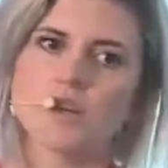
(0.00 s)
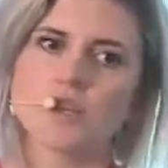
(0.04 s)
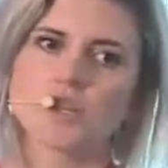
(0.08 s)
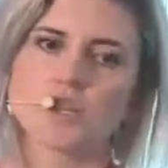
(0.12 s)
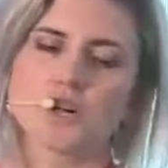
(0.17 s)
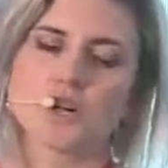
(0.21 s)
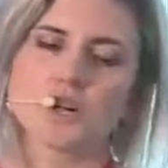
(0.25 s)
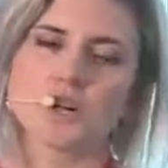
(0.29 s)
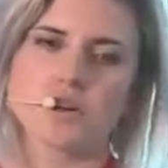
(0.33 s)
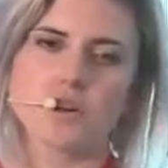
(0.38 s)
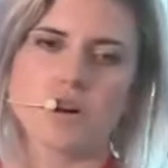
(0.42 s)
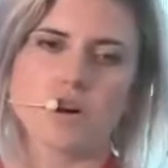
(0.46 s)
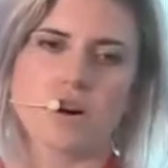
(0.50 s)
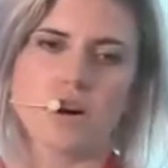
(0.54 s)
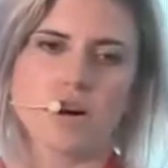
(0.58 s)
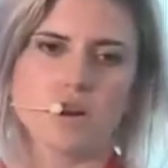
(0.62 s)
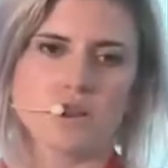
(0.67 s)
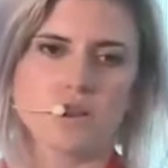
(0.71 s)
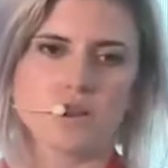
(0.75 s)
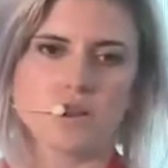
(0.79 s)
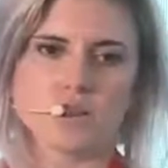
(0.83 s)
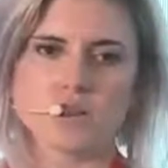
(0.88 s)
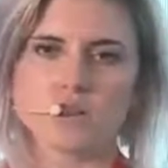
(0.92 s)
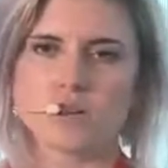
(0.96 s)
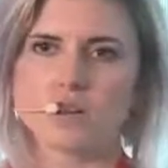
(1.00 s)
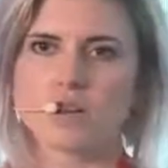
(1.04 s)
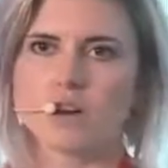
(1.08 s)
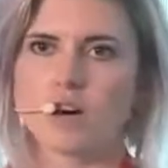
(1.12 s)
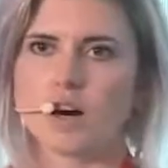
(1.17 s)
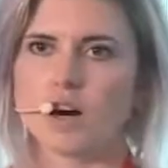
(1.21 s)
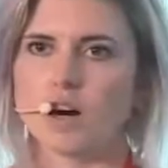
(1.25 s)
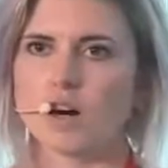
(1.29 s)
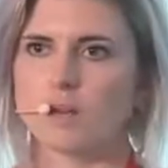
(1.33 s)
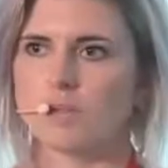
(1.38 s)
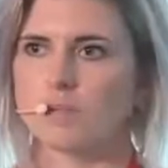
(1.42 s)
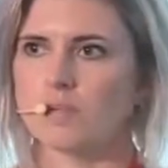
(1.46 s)
Security audits
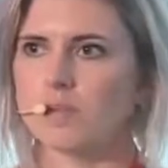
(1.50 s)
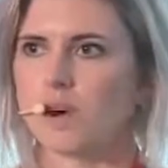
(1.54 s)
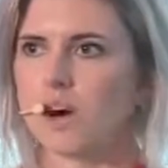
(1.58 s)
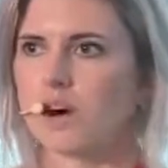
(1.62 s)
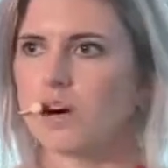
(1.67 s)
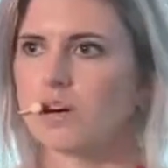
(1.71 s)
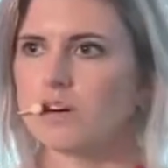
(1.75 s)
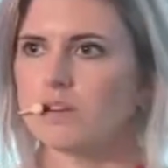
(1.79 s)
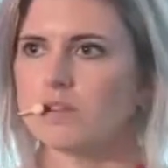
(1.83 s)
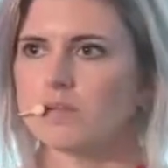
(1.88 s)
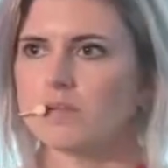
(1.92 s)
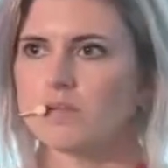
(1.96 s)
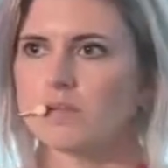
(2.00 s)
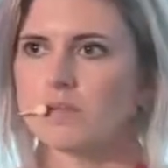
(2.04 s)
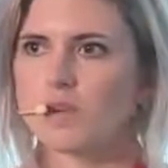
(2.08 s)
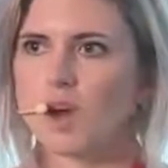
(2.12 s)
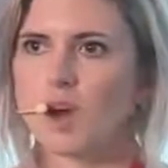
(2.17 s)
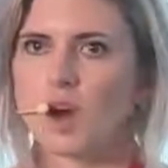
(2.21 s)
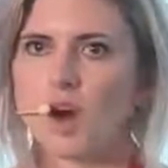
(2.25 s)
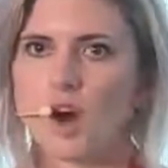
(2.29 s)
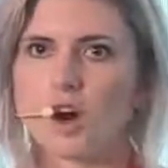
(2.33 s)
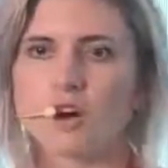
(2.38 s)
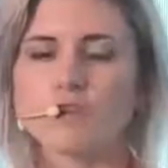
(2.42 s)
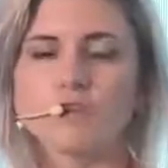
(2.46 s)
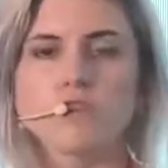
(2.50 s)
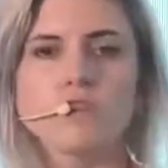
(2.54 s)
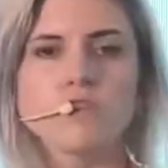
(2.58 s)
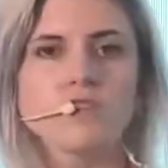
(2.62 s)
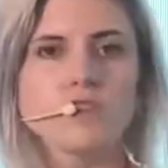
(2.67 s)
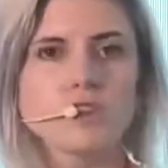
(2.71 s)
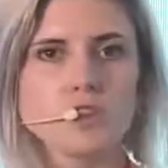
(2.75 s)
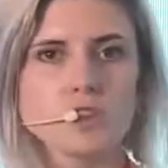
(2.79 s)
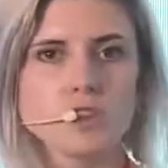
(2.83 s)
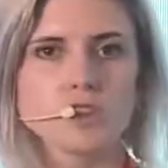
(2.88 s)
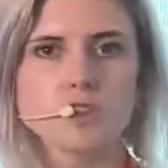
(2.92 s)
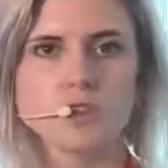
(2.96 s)
are a
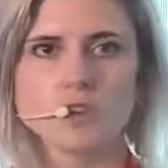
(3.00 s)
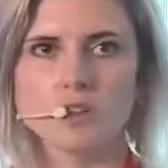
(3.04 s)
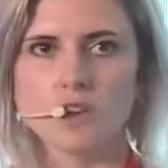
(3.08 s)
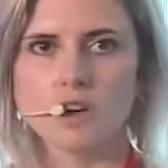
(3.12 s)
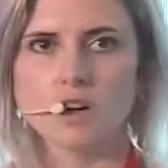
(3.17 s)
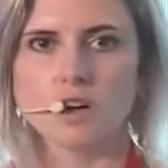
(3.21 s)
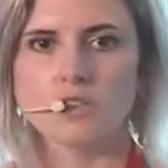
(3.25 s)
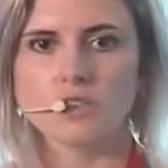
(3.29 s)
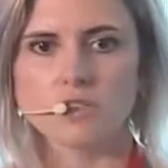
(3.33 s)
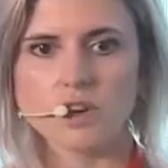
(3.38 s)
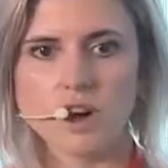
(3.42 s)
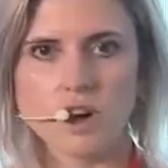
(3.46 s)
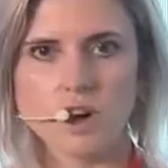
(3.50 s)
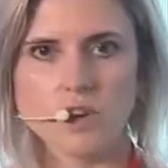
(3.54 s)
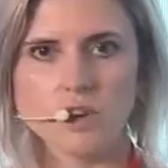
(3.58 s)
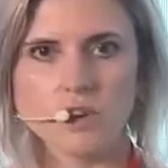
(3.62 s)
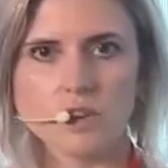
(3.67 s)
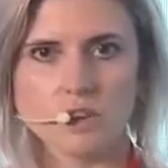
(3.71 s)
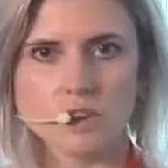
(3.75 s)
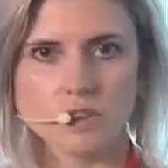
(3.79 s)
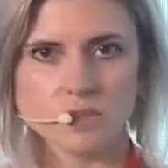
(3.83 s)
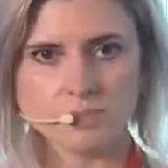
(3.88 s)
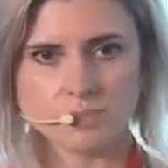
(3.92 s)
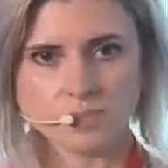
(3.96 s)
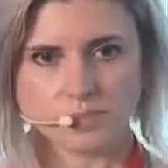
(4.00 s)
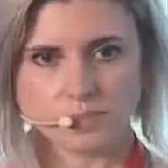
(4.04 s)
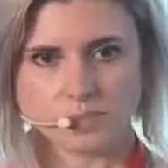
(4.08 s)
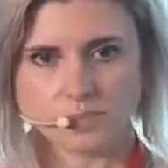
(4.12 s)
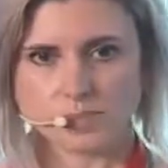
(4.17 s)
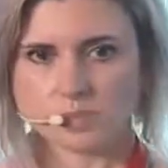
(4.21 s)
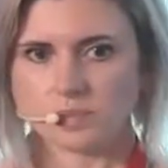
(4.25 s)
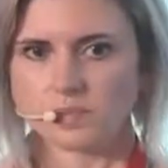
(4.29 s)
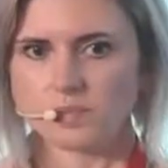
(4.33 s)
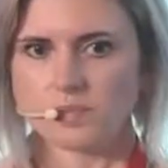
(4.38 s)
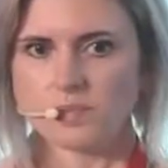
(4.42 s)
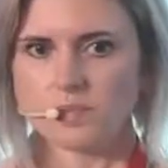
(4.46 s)
review of code,
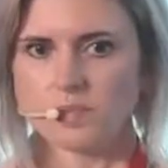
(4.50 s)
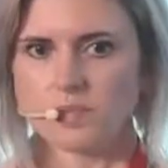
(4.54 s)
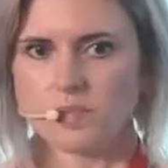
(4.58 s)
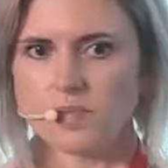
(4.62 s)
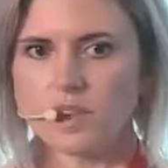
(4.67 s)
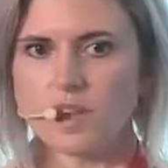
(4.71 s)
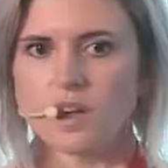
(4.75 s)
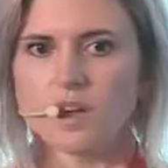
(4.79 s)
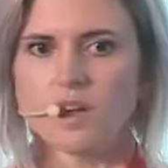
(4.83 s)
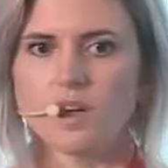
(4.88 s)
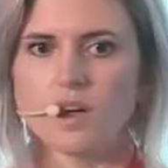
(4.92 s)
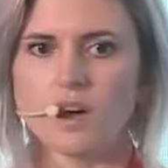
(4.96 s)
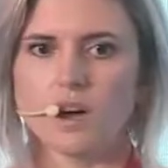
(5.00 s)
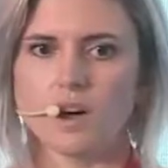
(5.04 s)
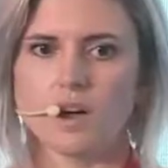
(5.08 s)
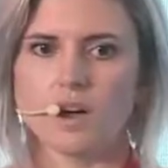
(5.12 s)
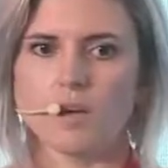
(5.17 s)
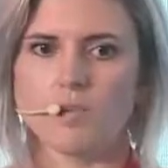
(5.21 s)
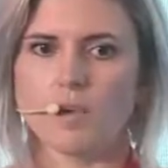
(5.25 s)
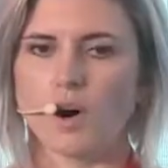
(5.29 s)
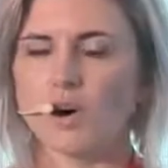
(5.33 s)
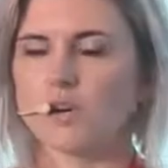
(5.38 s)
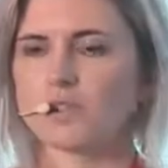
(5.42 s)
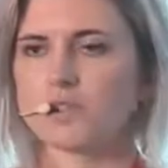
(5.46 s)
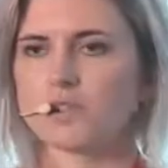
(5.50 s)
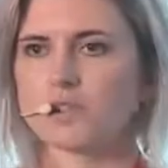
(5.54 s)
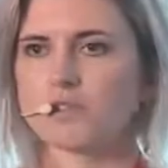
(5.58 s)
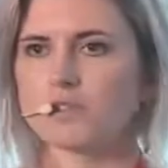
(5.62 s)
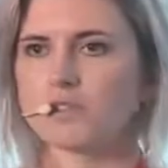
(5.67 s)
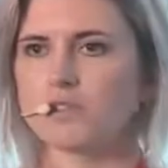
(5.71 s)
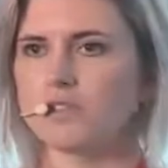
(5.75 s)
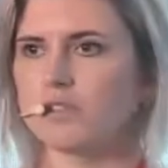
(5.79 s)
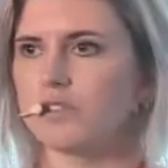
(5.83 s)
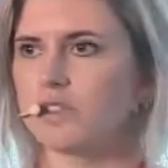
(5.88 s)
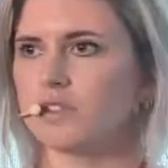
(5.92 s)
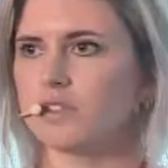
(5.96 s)
also
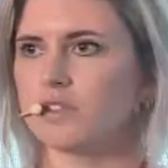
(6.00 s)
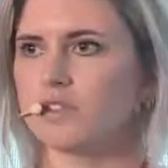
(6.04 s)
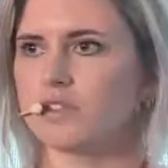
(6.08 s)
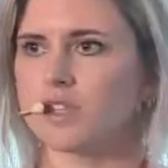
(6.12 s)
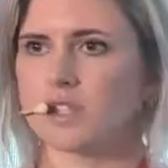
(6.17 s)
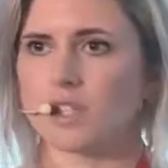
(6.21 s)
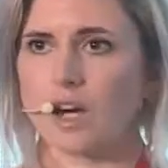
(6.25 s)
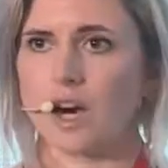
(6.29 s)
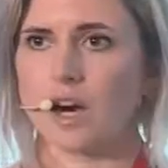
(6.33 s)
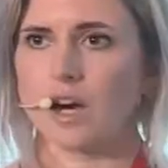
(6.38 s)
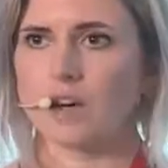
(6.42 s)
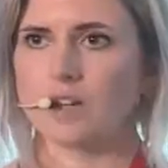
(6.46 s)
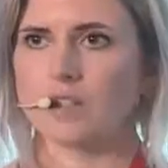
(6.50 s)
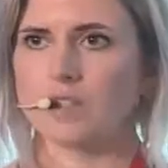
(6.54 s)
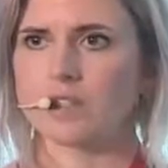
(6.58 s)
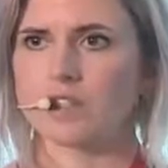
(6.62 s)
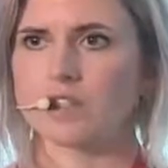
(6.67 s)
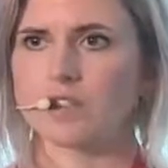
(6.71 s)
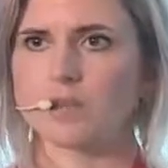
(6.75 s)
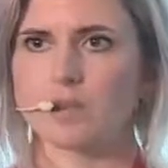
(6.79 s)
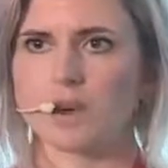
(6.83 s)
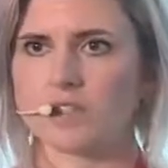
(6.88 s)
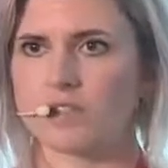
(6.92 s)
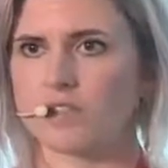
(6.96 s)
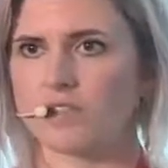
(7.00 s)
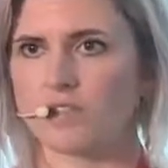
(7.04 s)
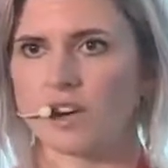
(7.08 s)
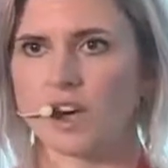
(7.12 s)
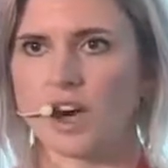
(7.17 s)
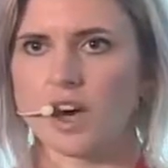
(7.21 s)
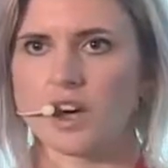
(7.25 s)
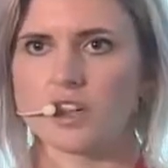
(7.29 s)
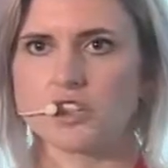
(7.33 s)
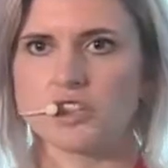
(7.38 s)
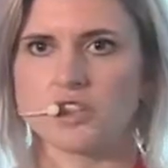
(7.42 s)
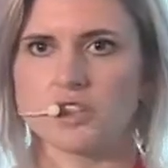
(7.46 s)
a review of designs,
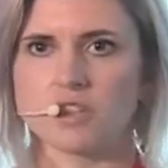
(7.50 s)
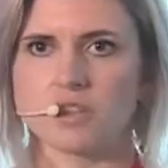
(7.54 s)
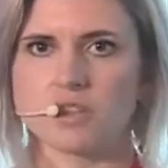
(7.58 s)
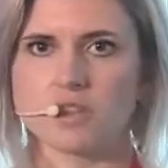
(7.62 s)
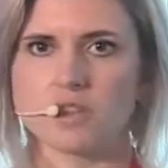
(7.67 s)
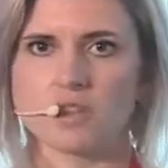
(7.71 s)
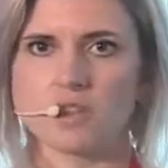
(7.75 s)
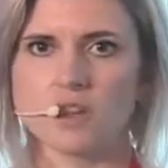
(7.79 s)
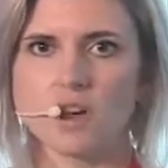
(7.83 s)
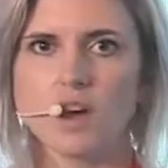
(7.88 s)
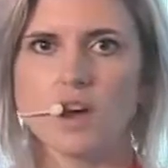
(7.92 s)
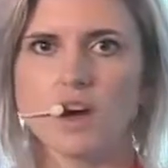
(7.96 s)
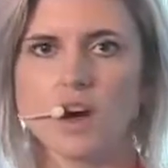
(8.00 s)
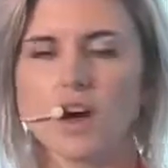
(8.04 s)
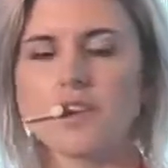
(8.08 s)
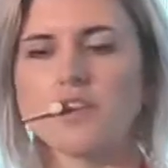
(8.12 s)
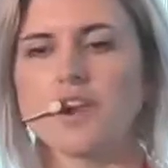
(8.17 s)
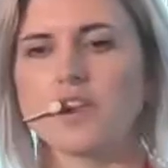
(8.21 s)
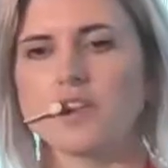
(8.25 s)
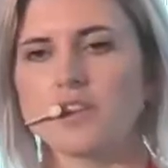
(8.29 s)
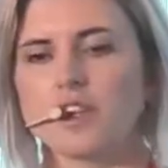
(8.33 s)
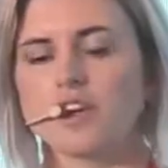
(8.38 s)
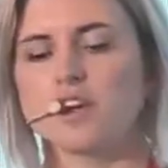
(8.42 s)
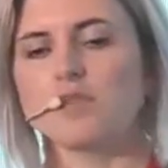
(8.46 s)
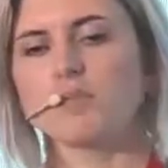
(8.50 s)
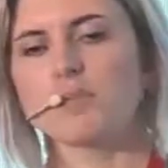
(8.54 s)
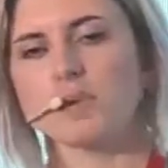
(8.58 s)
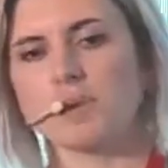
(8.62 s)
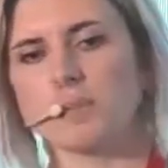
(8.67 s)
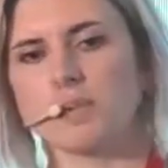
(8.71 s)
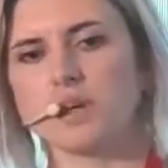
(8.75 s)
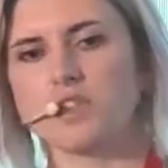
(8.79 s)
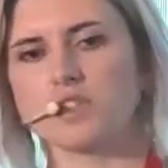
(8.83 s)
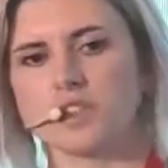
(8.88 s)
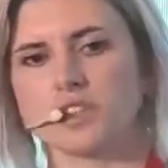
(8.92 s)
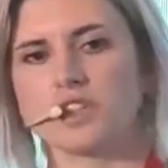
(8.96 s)
specifications, and then the
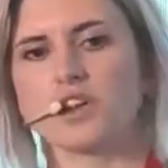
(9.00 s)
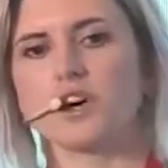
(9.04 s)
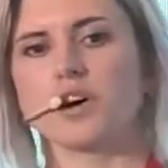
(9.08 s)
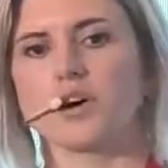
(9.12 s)
implemented